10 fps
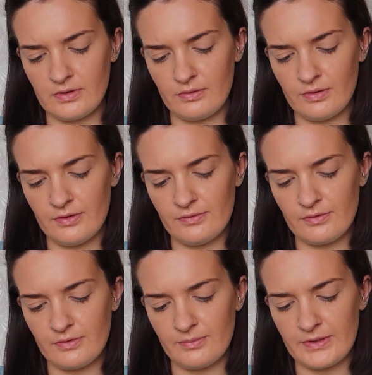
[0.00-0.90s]
Hold on,
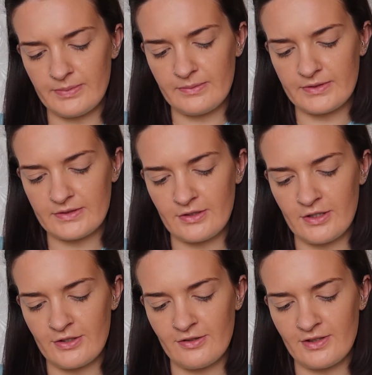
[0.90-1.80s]
got my bit of
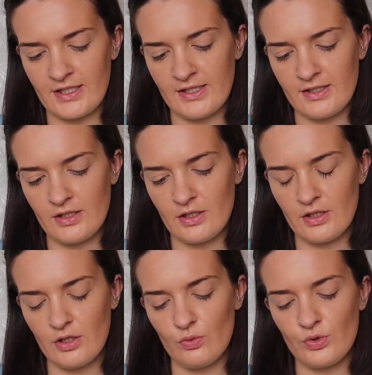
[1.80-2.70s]
mascara on there.
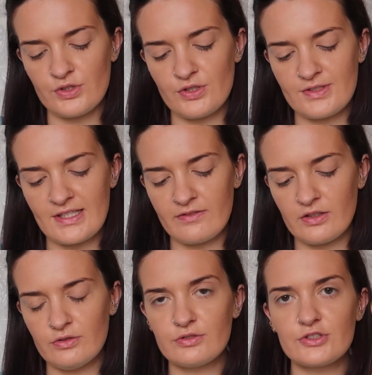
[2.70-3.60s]

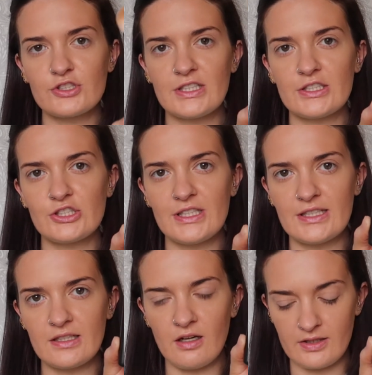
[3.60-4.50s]
127 Lux Sheer
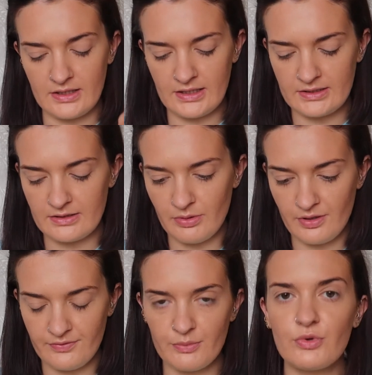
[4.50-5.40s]
Cheek. I think that is the
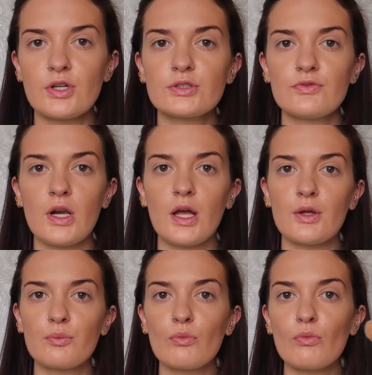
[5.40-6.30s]
perfect brush for like